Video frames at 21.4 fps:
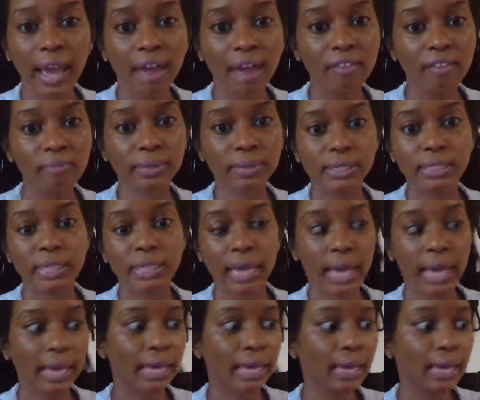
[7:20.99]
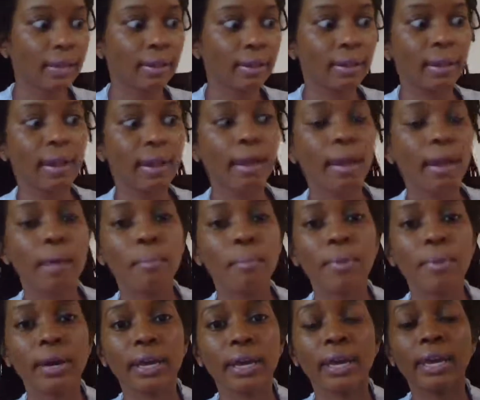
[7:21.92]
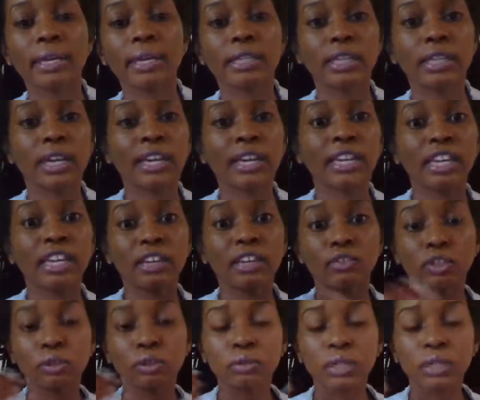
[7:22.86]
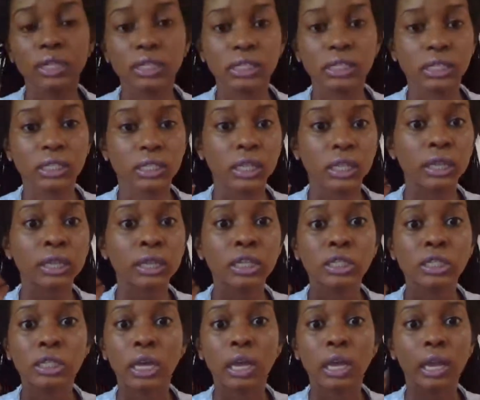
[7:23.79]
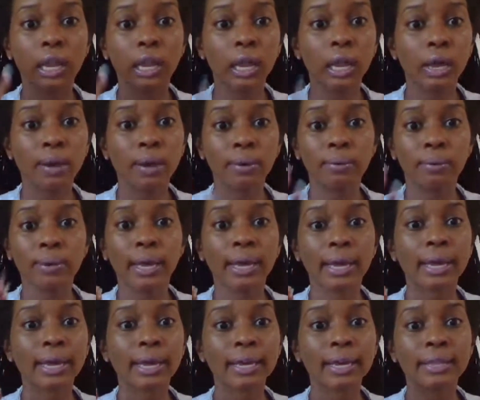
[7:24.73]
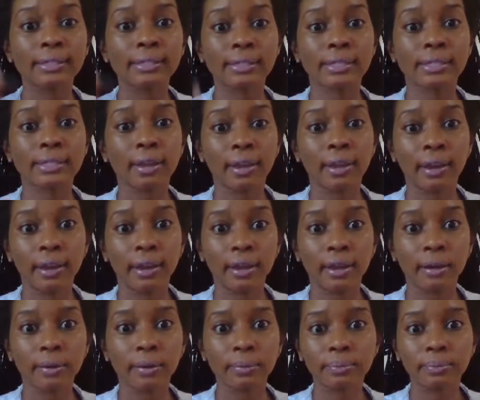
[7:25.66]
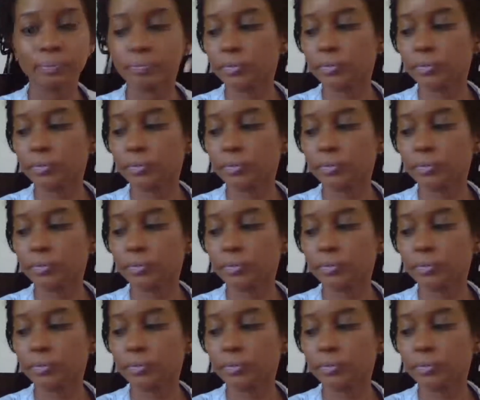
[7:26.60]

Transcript: I've been slacking, but it it gives you this this glow, like an instant glow,